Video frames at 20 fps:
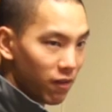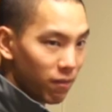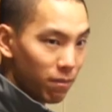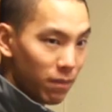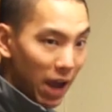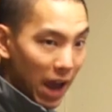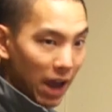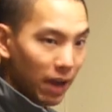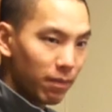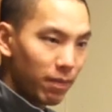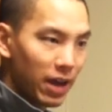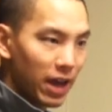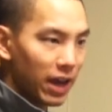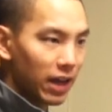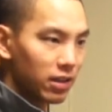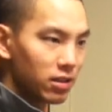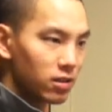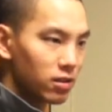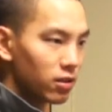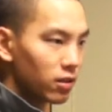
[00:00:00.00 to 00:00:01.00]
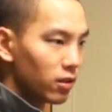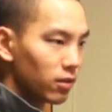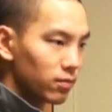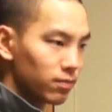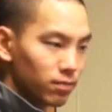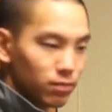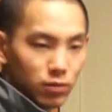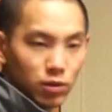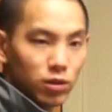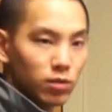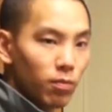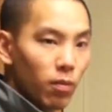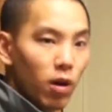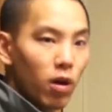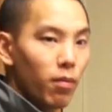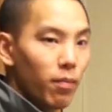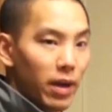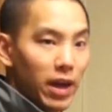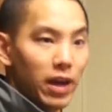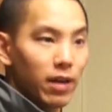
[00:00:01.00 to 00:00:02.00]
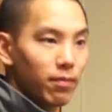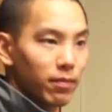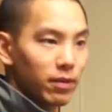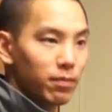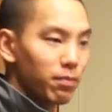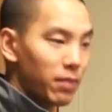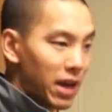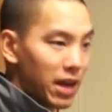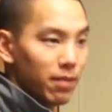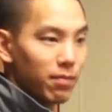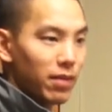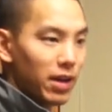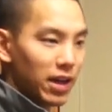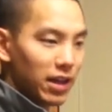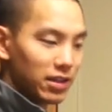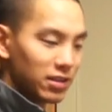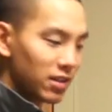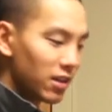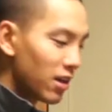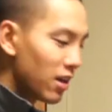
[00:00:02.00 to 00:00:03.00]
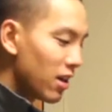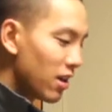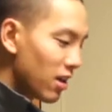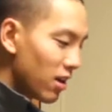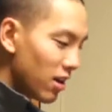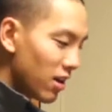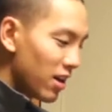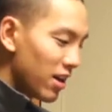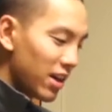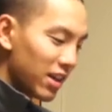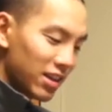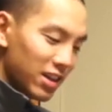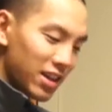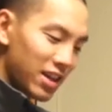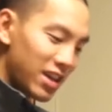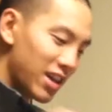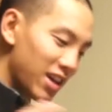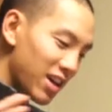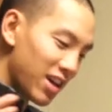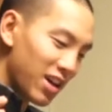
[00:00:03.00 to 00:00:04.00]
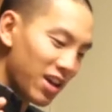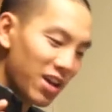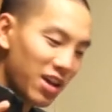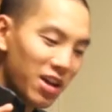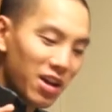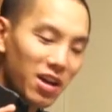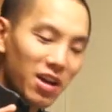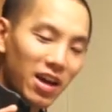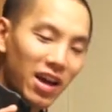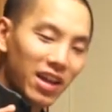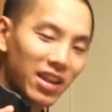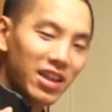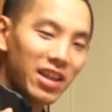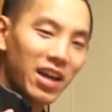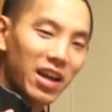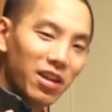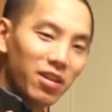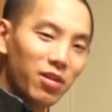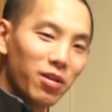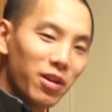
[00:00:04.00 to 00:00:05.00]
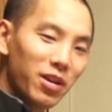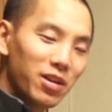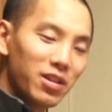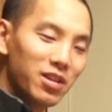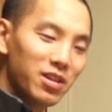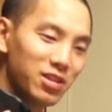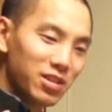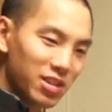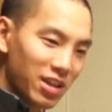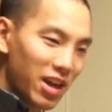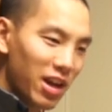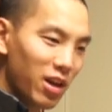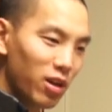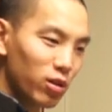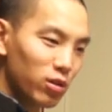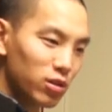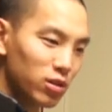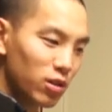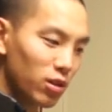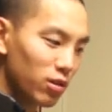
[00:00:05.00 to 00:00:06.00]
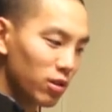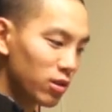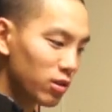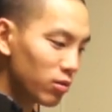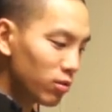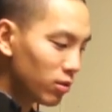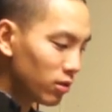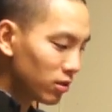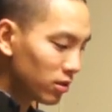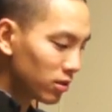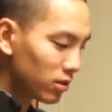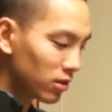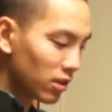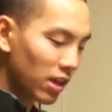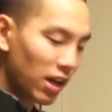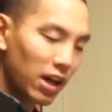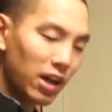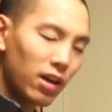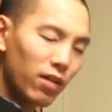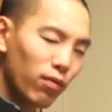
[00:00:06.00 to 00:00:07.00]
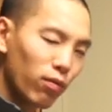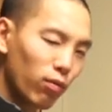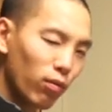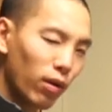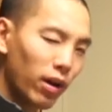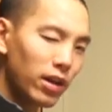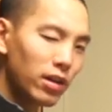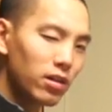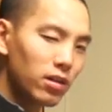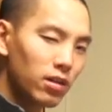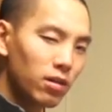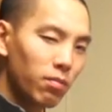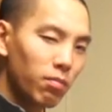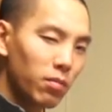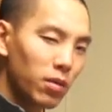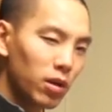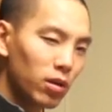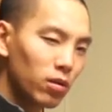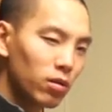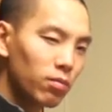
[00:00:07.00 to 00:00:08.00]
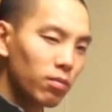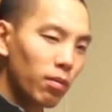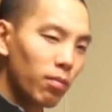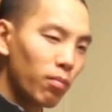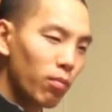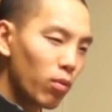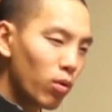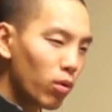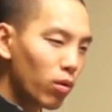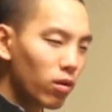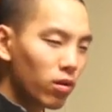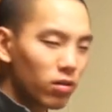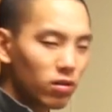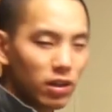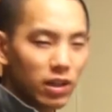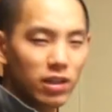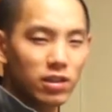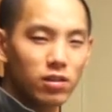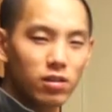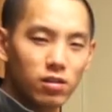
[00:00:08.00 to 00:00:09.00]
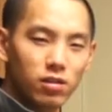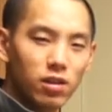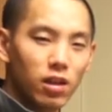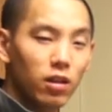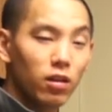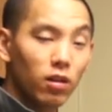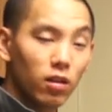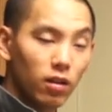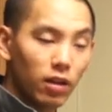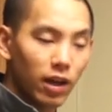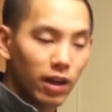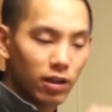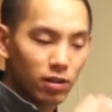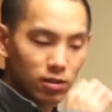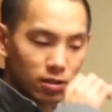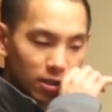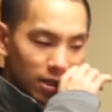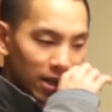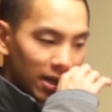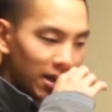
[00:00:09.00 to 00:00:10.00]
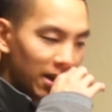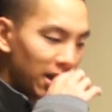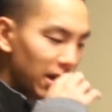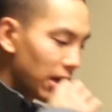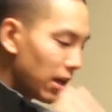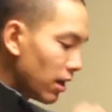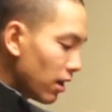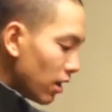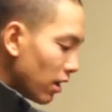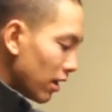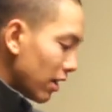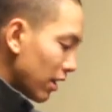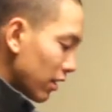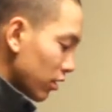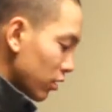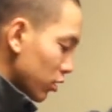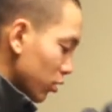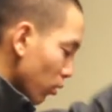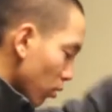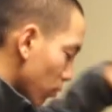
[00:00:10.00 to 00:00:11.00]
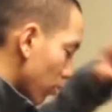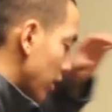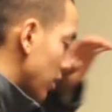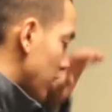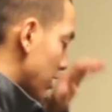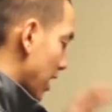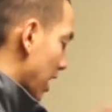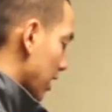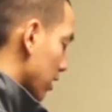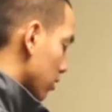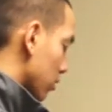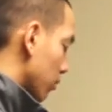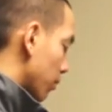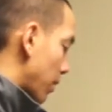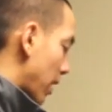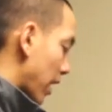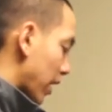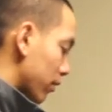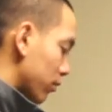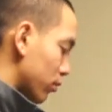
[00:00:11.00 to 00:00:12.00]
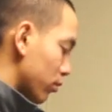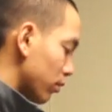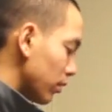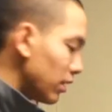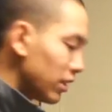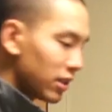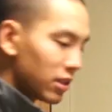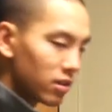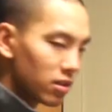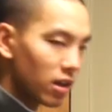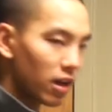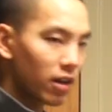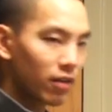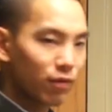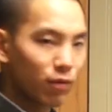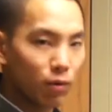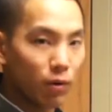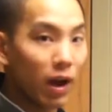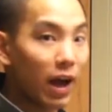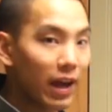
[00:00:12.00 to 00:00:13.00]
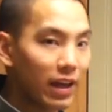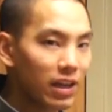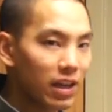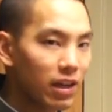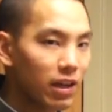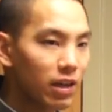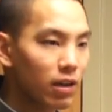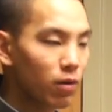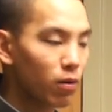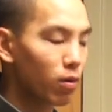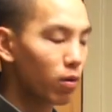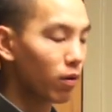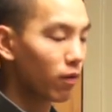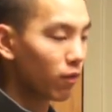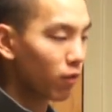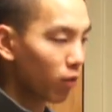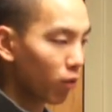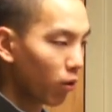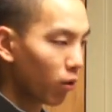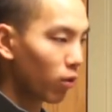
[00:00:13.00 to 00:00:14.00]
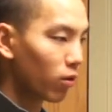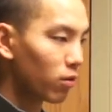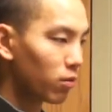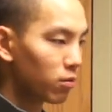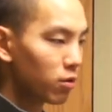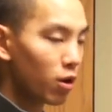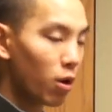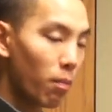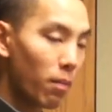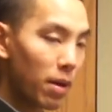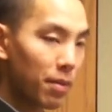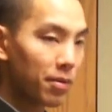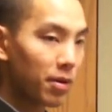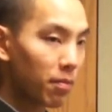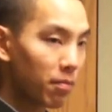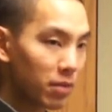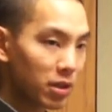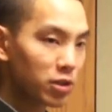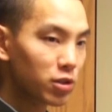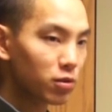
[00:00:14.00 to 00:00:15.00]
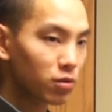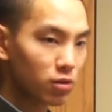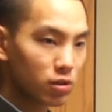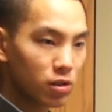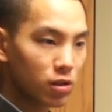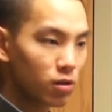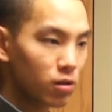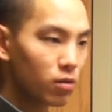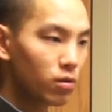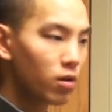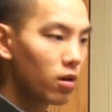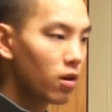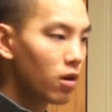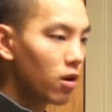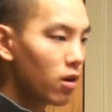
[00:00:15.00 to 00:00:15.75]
have backpacks and small man bags at the other end of the scale. So this one's kind of right in the middle, but more, I guess you could say, on the lighter side. And now the short-range tactical pack was really designed for hiking or for maybe a mission or two,